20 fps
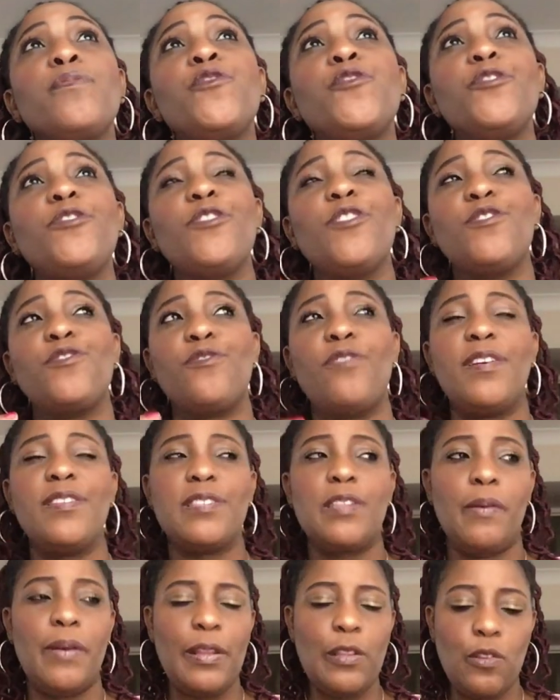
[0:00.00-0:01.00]
Jesus
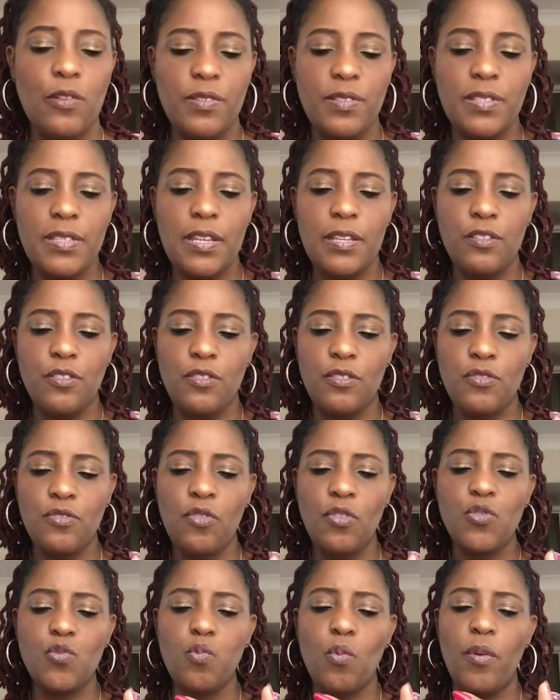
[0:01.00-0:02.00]
Christ our Lord said, Don't